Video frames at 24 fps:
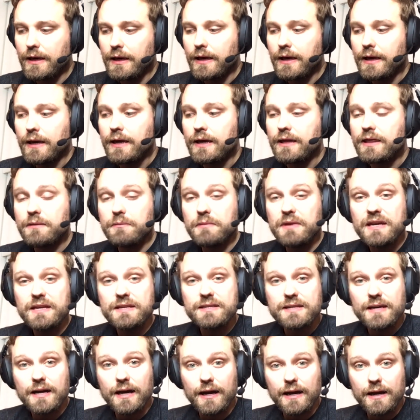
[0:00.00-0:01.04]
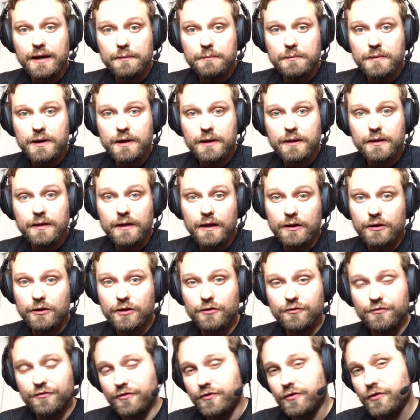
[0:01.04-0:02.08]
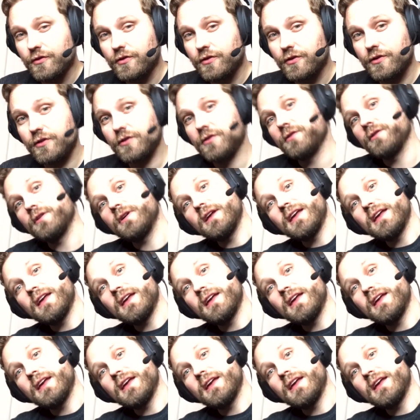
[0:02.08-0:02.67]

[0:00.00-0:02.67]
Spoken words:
In the meantime, thank you for